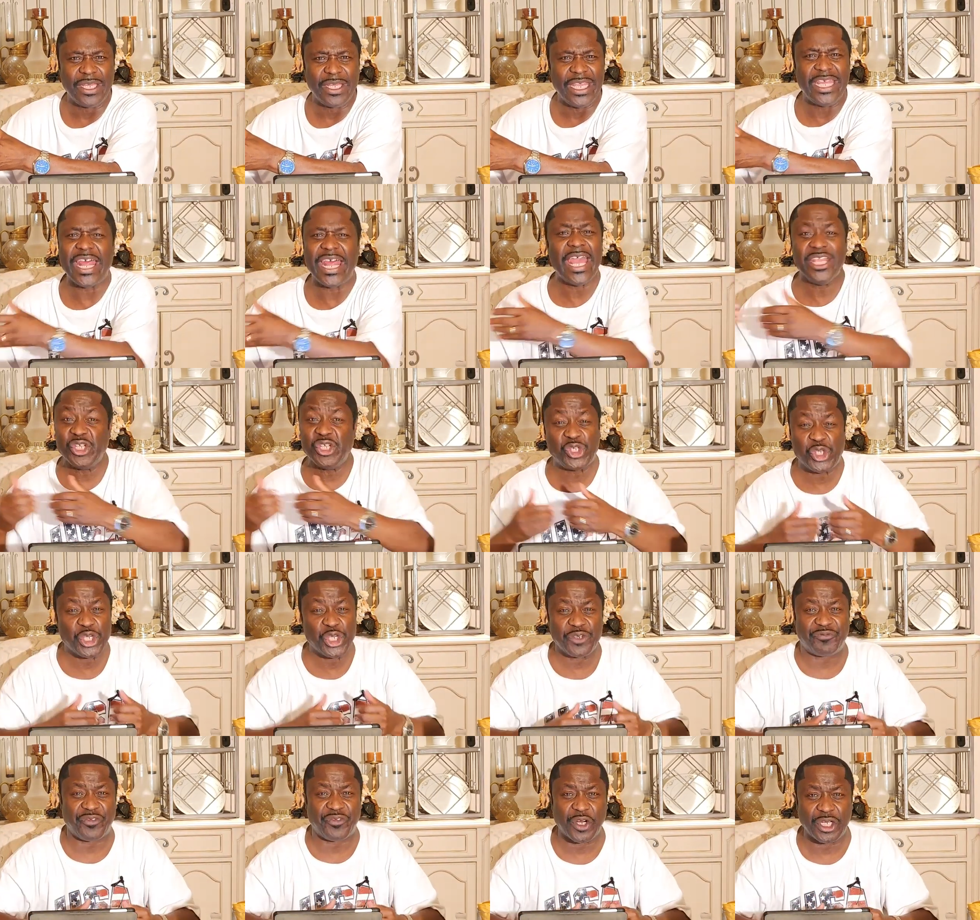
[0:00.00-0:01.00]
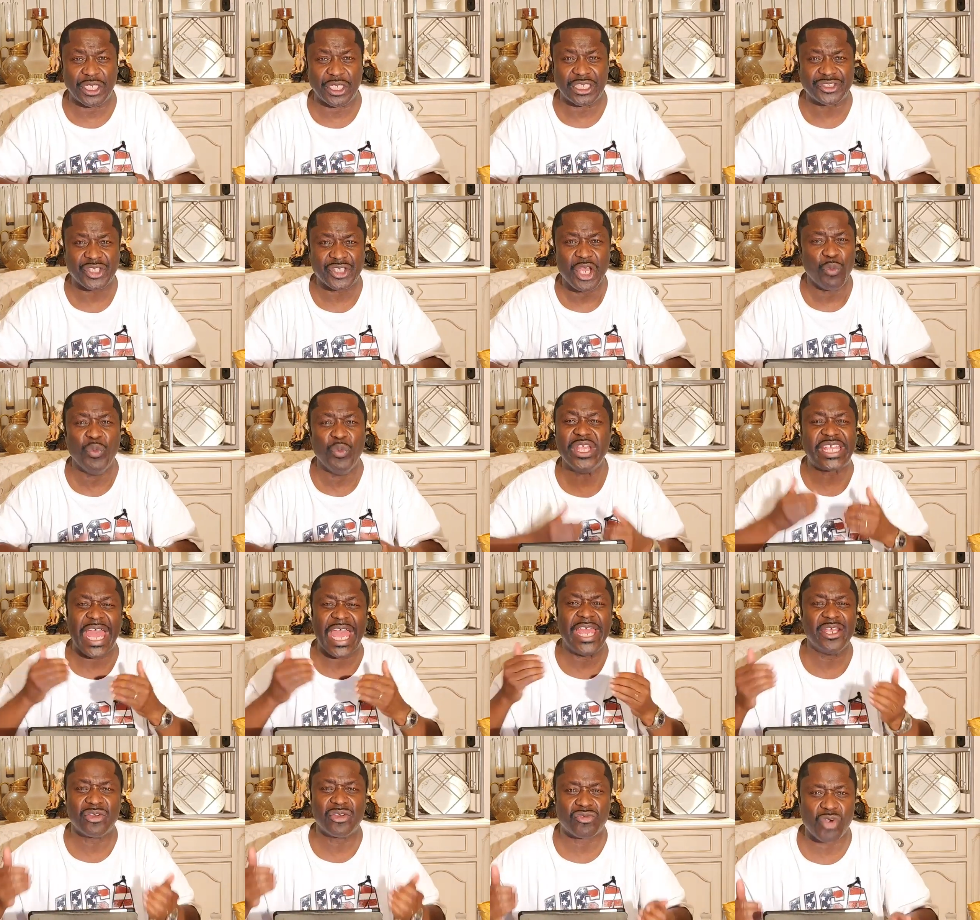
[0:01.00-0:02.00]
It ain't good for us. We
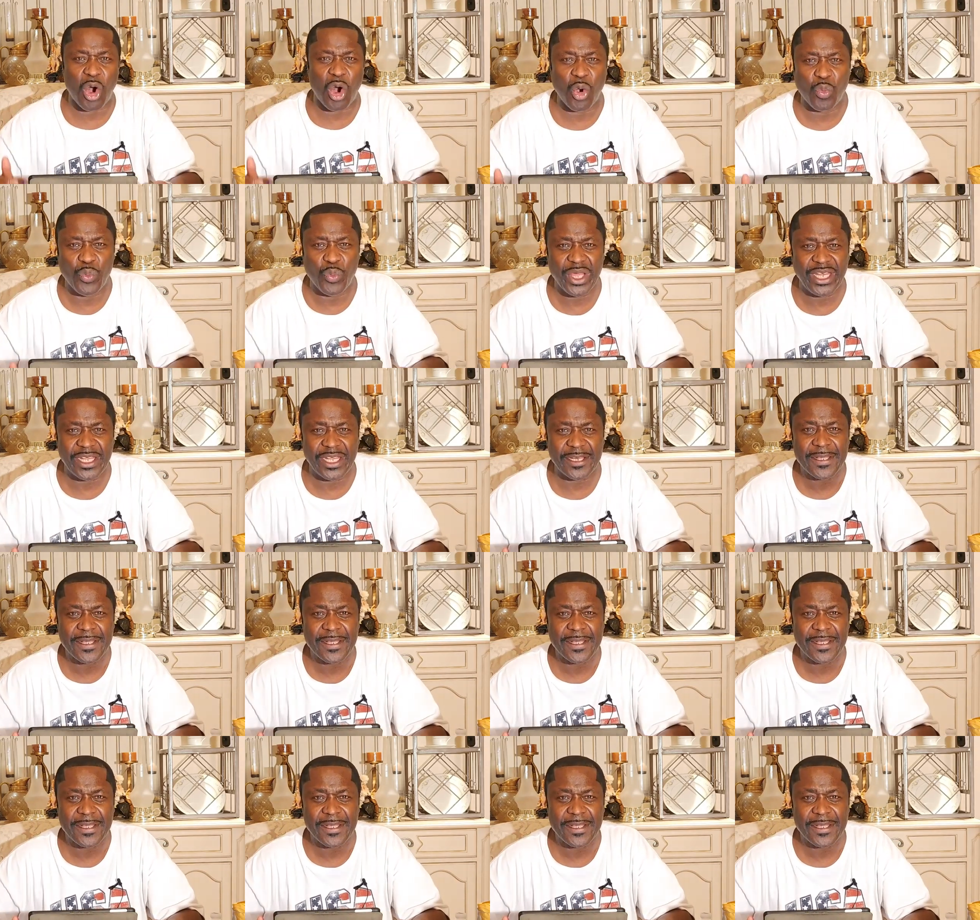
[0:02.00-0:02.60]
can't grow with it.